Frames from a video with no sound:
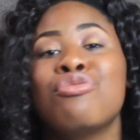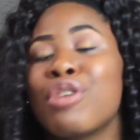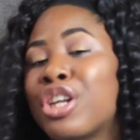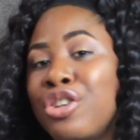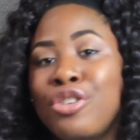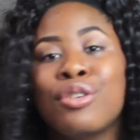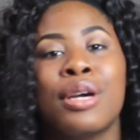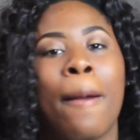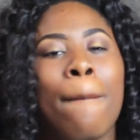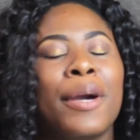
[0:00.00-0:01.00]
you want to do
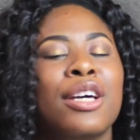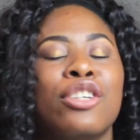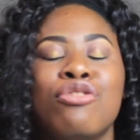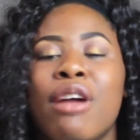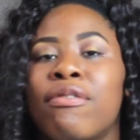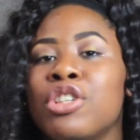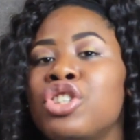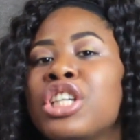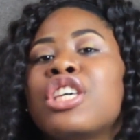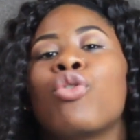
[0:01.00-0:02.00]
it because you have a
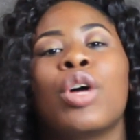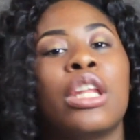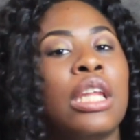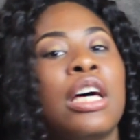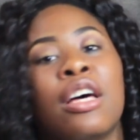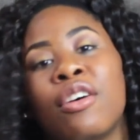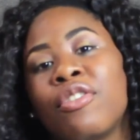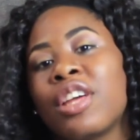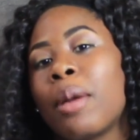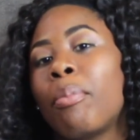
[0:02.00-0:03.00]
genuine
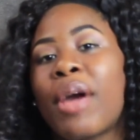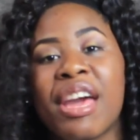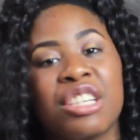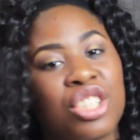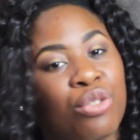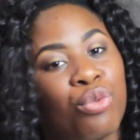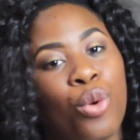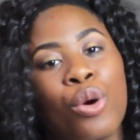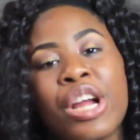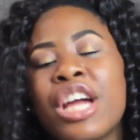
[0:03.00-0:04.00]
love and passion
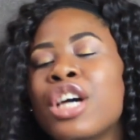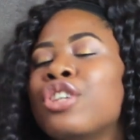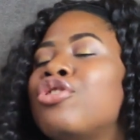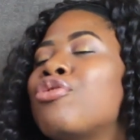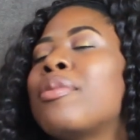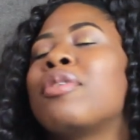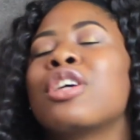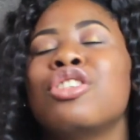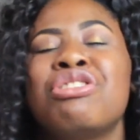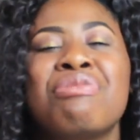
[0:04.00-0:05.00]
for it. Do it
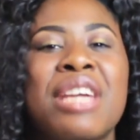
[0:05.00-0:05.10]
because you